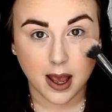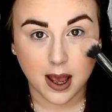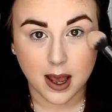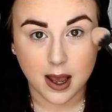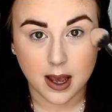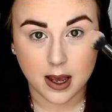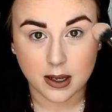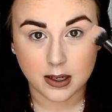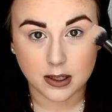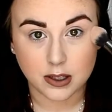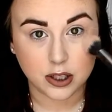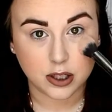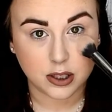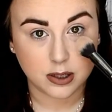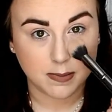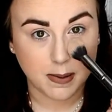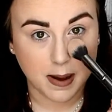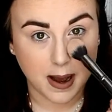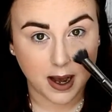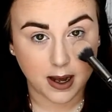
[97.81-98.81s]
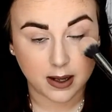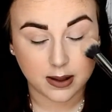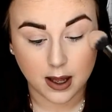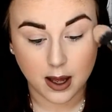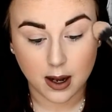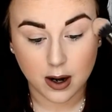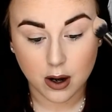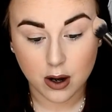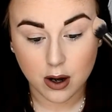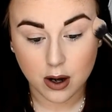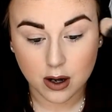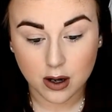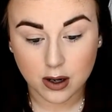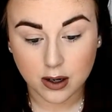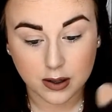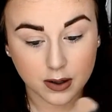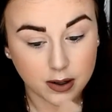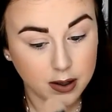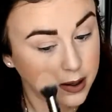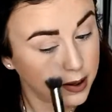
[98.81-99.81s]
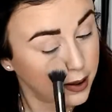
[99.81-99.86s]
and just pat that on.